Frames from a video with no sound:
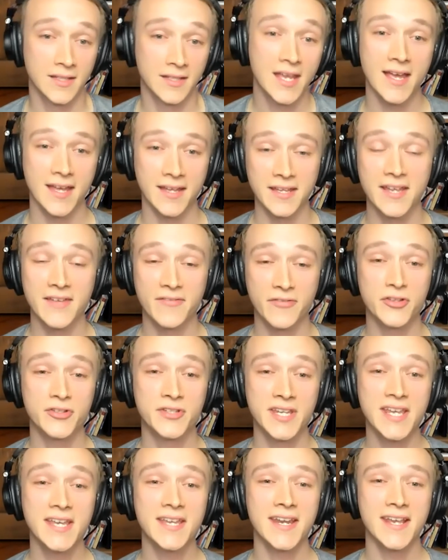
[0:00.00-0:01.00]
Yeah, if you
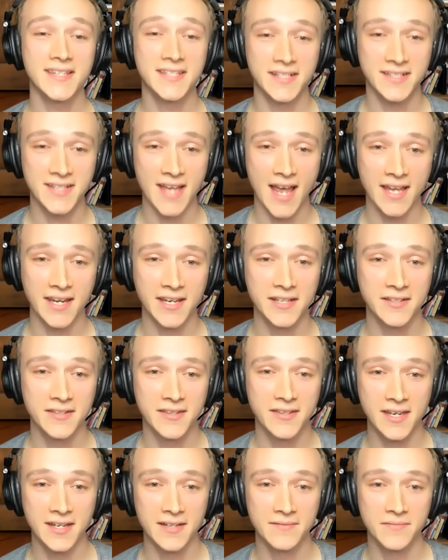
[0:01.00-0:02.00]
see it as
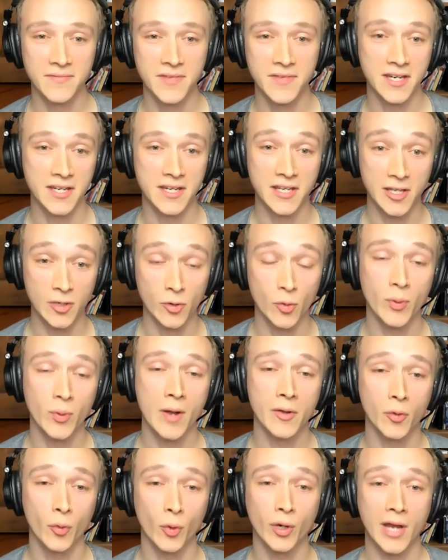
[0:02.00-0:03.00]
exciting, then then it'll
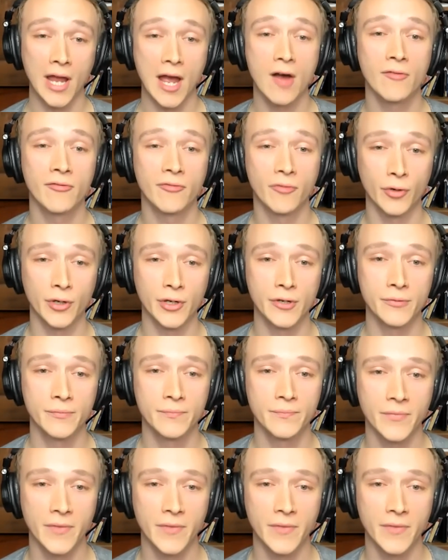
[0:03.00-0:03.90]
probably work out for you.